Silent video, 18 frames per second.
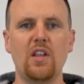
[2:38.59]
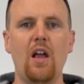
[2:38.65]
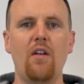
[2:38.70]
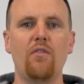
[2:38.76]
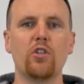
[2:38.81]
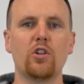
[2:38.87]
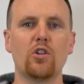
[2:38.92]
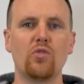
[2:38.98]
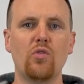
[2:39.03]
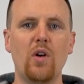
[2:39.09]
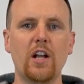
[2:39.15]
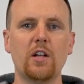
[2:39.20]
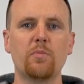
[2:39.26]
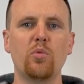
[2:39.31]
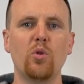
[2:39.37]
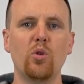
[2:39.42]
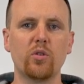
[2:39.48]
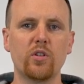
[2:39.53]
have the
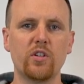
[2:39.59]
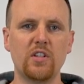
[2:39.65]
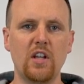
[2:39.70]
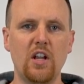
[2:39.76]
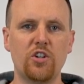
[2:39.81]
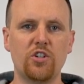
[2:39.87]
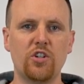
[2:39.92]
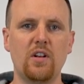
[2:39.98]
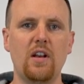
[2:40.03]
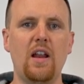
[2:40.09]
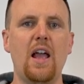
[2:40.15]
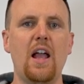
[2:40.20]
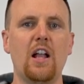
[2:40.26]
correct polarization